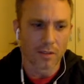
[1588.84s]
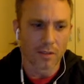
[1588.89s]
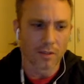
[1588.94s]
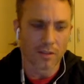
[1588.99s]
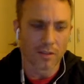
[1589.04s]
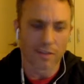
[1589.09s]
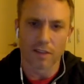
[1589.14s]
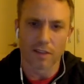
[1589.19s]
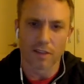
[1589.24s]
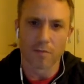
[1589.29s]

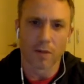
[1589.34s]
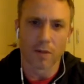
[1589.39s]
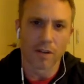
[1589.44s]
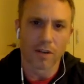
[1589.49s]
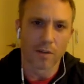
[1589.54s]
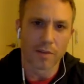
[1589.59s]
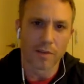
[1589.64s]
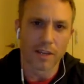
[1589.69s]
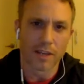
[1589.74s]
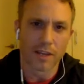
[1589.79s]
stuff might
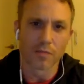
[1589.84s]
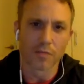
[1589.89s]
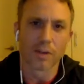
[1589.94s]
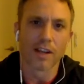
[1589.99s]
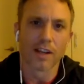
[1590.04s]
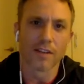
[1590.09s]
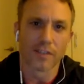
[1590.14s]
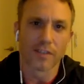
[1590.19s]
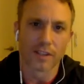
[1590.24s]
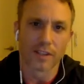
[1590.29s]
not be as
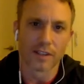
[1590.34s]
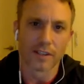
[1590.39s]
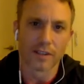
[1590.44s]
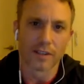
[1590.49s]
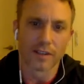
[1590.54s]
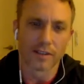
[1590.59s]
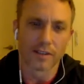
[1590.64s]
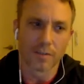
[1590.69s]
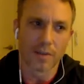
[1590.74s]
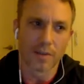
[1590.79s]
relevant
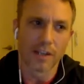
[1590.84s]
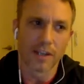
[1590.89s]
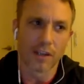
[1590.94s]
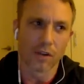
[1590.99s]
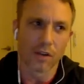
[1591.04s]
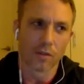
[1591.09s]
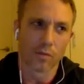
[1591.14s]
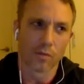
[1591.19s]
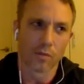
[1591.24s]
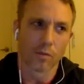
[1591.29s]
depending
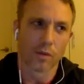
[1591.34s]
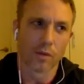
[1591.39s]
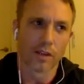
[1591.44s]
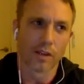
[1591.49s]
on